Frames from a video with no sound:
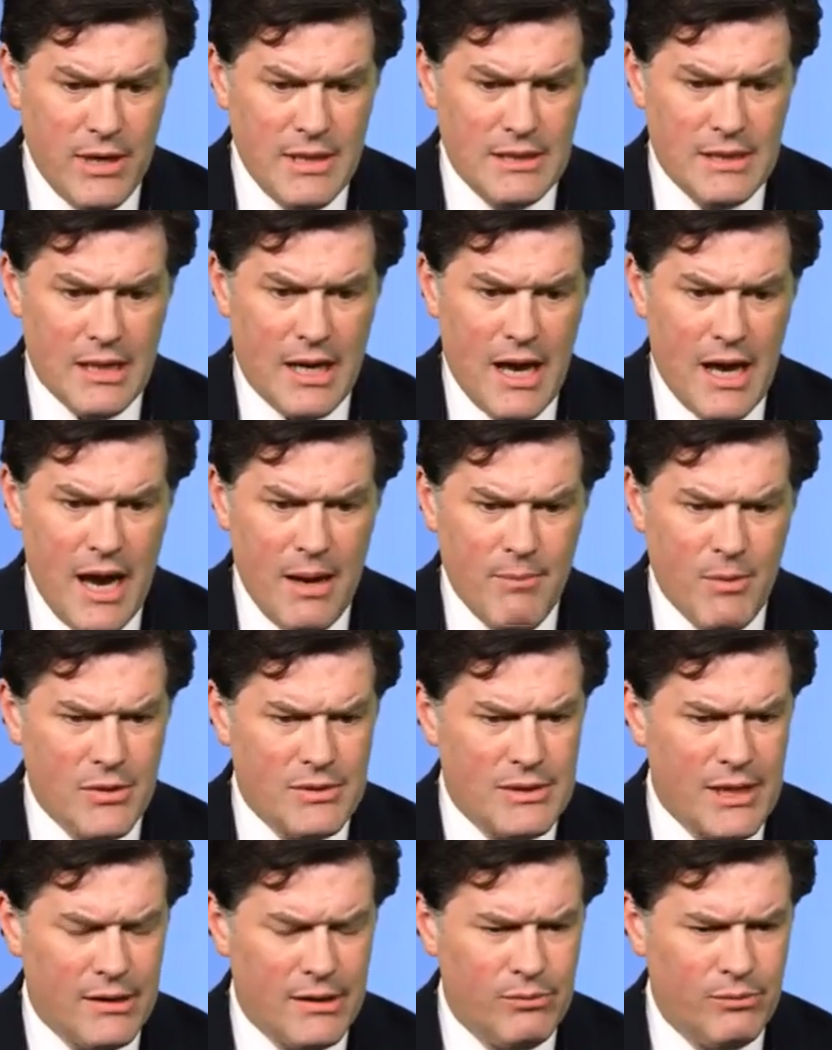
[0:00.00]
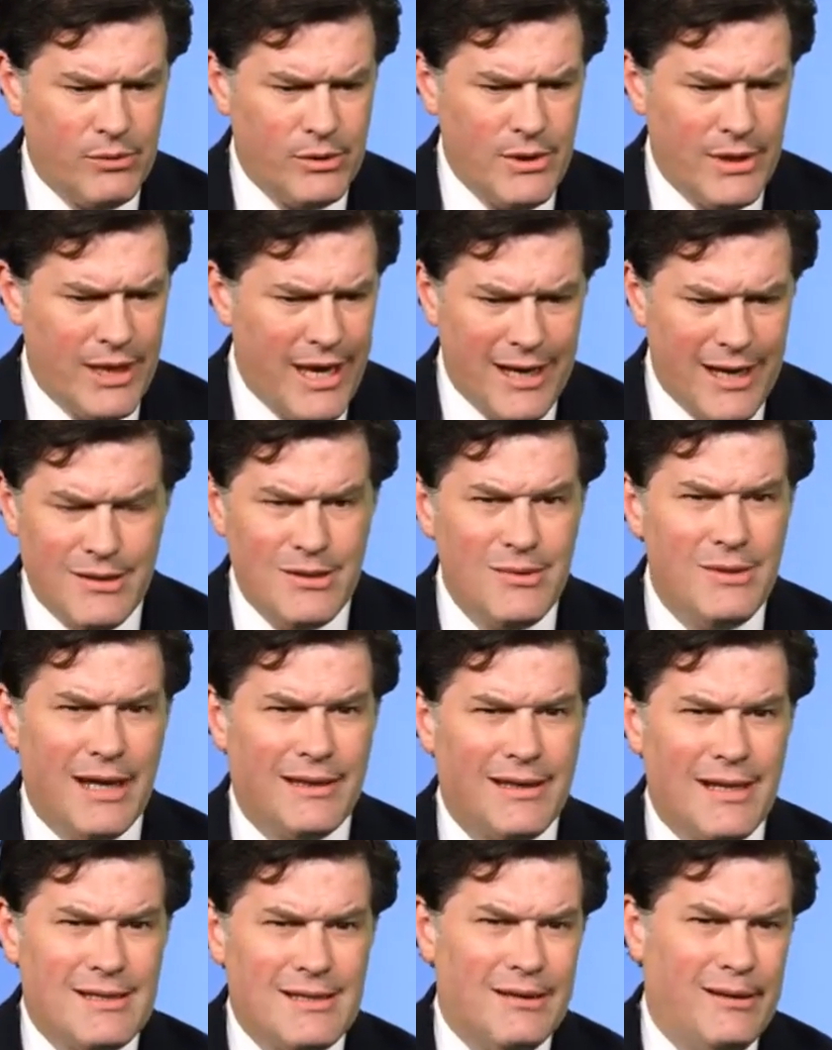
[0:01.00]
point in time, I was like, well, you can't do
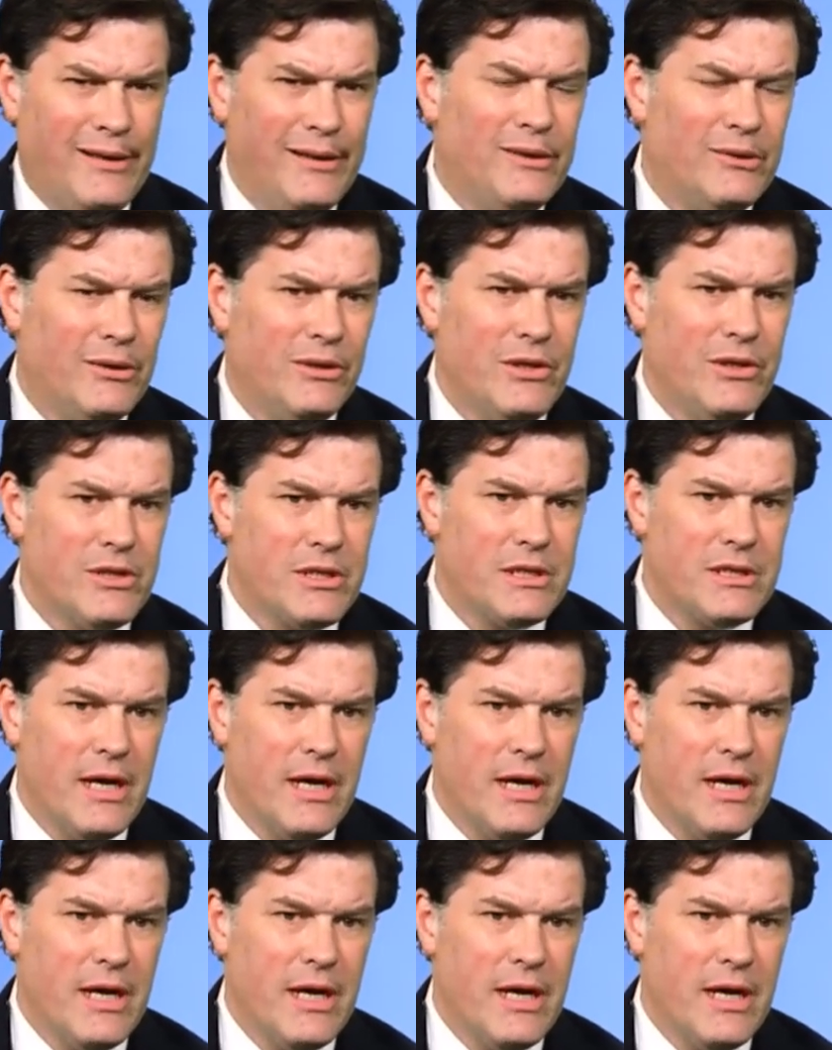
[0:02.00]
that. That's illegal in your